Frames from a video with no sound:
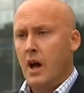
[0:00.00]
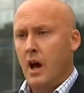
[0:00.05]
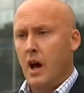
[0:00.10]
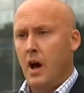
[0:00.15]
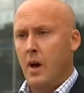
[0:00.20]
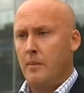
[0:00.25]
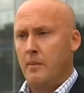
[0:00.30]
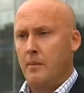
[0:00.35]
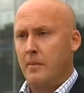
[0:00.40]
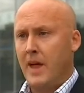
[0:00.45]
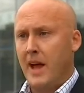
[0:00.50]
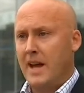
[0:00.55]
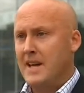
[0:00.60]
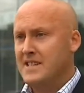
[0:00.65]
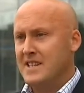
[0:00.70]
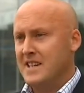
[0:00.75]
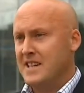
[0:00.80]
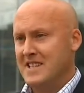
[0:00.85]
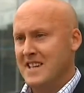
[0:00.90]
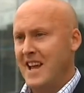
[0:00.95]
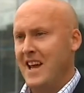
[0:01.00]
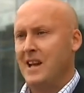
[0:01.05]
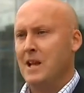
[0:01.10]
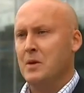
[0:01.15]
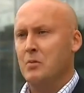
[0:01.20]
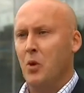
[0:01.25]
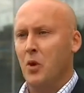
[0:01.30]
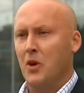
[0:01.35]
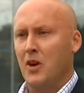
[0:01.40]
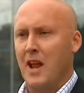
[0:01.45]
That isn't
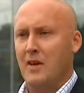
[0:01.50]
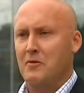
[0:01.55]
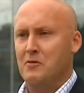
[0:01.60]
exactly one on